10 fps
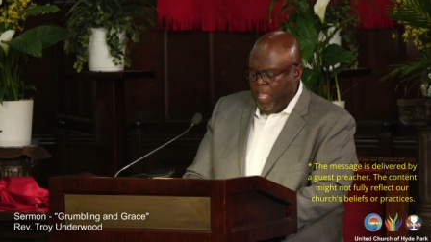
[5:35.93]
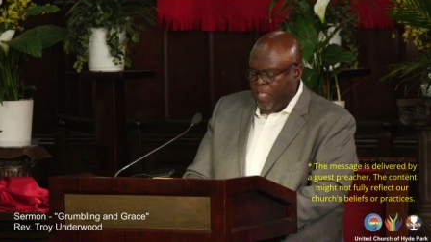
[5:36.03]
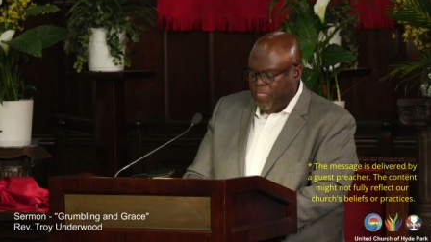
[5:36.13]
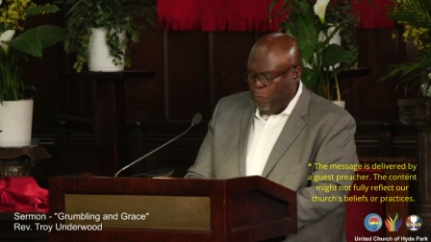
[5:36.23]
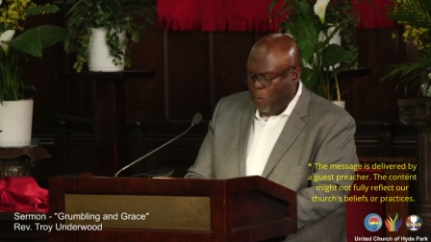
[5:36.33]

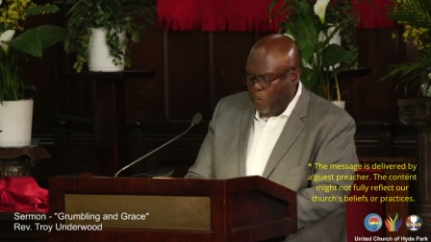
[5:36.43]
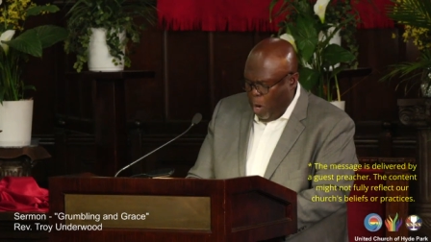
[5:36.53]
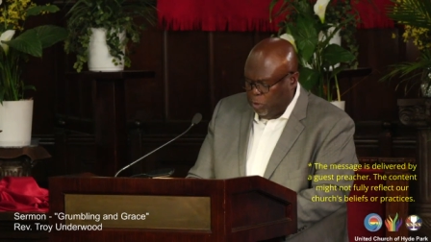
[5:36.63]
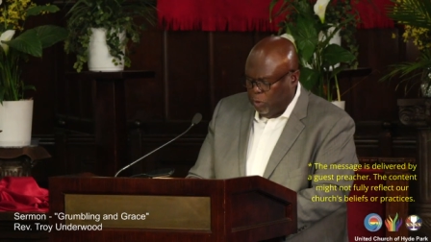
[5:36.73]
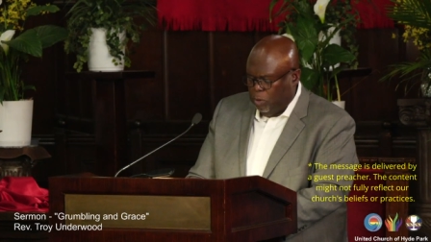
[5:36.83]
They were
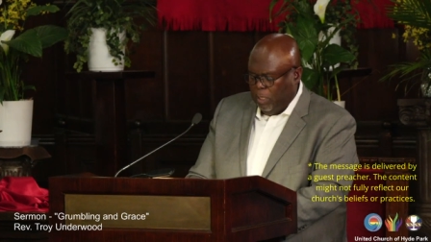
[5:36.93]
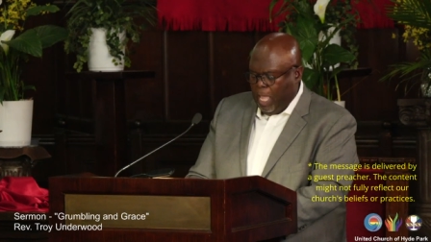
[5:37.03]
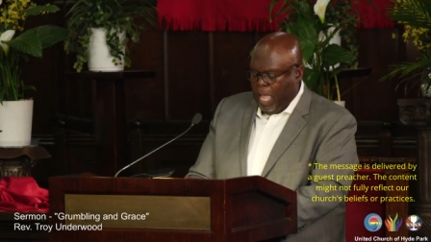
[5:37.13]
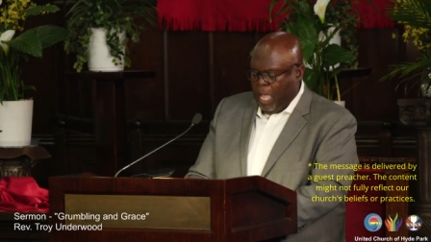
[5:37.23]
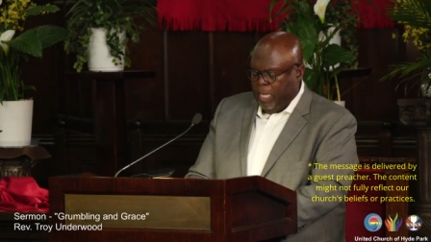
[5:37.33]

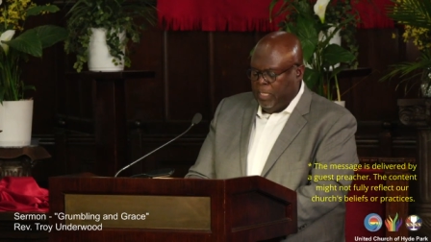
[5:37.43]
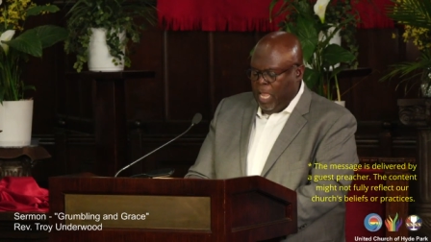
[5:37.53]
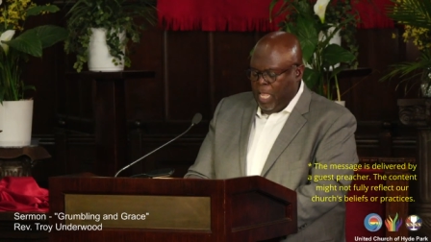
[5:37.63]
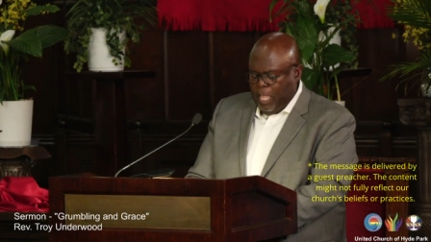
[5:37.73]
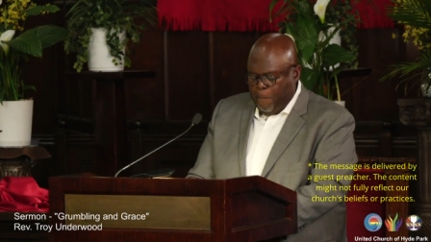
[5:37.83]
marginalized.
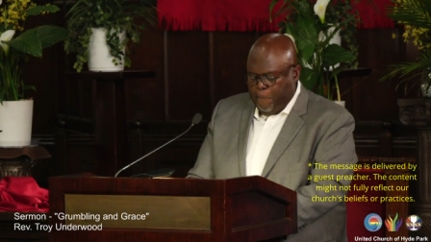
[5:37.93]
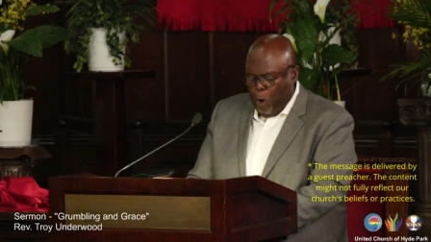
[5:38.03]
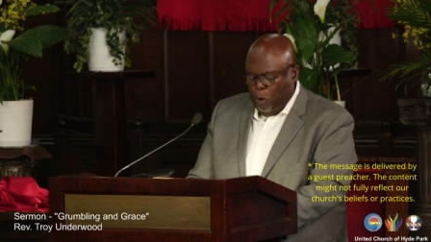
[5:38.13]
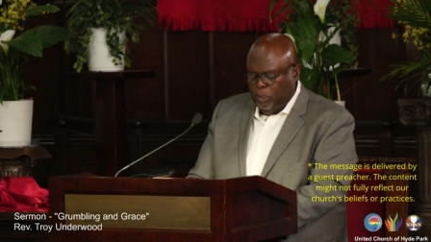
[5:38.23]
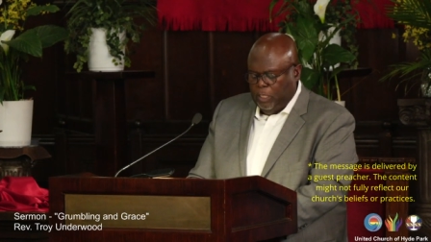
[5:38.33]
They
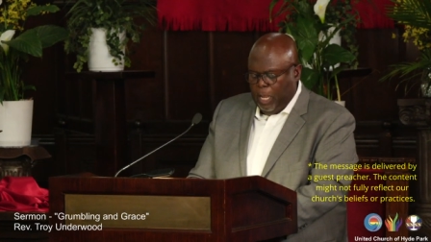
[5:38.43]
posed